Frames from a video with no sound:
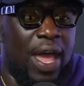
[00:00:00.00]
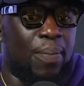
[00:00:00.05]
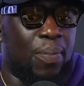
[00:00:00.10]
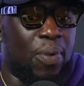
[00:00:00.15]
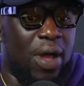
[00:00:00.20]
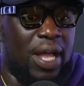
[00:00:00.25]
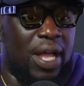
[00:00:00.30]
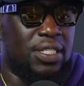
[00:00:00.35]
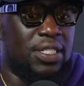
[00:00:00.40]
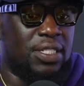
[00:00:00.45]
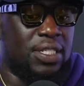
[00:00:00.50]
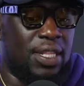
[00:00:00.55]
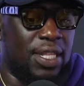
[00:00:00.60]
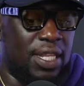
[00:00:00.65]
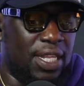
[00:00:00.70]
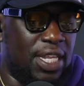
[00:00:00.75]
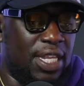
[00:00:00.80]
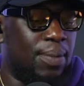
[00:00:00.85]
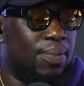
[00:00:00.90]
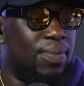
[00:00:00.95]
process, and they
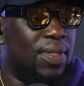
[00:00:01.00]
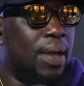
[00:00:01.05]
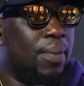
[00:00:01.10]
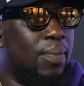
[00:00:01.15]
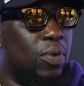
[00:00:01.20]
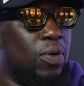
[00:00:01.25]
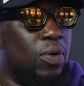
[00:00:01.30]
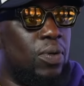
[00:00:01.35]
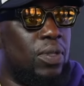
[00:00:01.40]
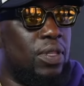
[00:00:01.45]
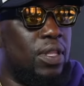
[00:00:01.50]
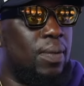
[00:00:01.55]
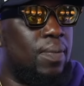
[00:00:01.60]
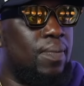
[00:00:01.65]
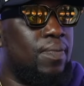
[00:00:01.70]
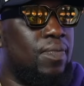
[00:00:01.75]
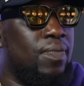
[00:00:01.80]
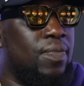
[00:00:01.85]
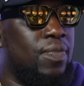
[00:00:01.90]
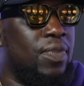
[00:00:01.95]
keep that book with them.
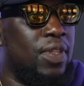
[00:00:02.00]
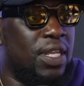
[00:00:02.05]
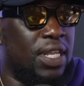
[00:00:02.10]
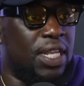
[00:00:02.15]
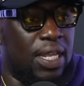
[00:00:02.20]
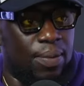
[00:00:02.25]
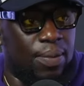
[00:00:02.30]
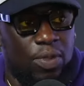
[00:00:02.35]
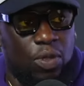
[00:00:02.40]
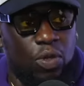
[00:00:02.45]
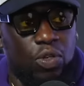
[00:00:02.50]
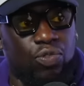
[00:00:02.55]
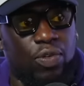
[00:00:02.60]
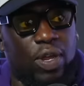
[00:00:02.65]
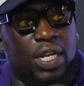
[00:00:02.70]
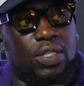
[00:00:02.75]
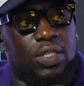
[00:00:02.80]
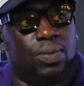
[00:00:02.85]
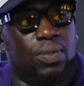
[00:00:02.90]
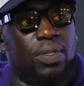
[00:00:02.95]
They keep those
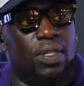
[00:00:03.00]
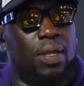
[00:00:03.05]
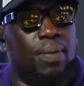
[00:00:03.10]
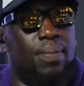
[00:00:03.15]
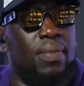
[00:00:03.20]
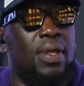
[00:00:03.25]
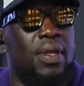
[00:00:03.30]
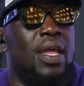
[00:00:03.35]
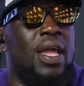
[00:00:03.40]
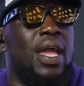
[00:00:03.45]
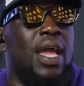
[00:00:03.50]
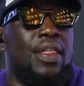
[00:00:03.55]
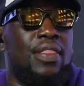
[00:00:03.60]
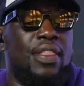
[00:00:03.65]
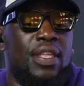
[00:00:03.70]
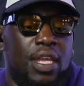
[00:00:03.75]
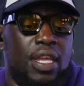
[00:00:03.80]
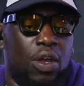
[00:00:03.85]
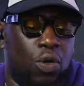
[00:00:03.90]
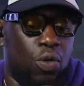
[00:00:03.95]
writings with them, and they
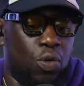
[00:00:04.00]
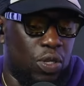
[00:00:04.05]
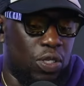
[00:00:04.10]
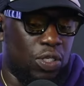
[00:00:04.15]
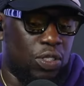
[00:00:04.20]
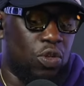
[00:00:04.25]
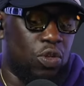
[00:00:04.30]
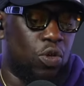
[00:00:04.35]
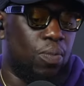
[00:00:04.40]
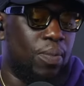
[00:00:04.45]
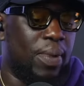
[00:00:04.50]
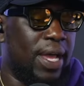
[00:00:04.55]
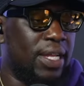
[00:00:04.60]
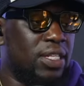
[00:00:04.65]
can always go back to